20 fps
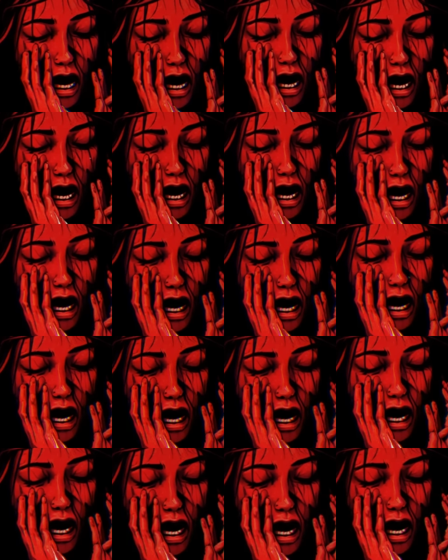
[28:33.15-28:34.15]
Her mind
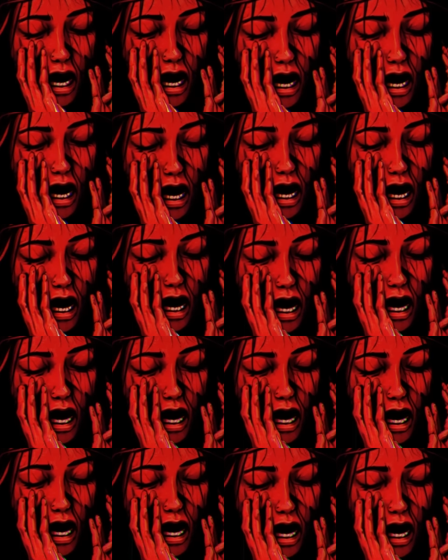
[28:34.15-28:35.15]
screamed at her
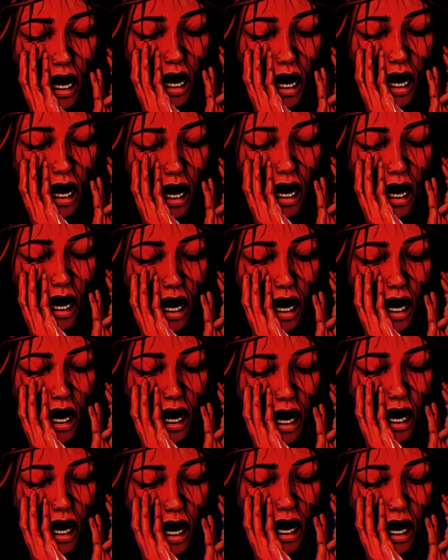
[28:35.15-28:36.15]
body to
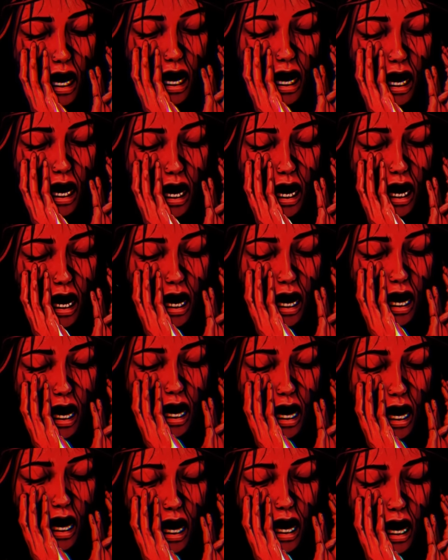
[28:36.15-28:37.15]
get up
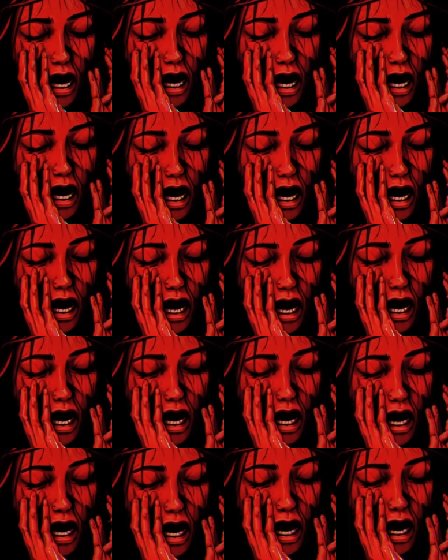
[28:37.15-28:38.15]
and run.
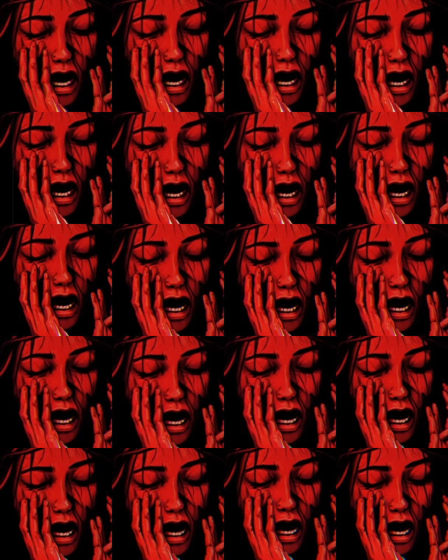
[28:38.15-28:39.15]
Her
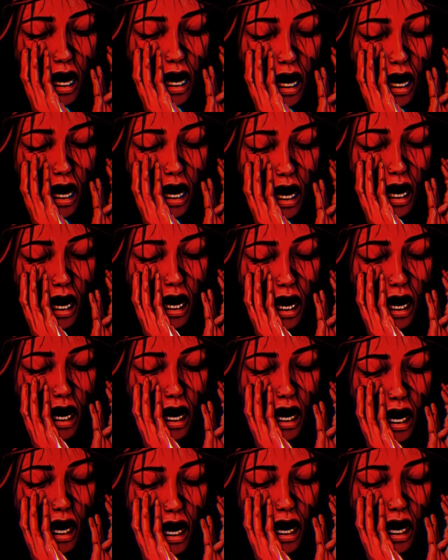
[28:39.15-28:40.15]
limbs wouldn't
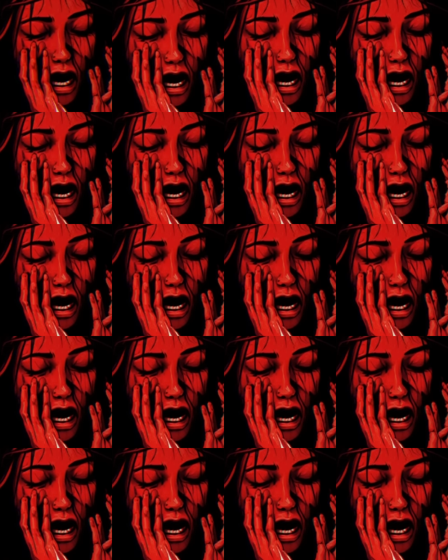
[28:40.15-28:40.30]
listen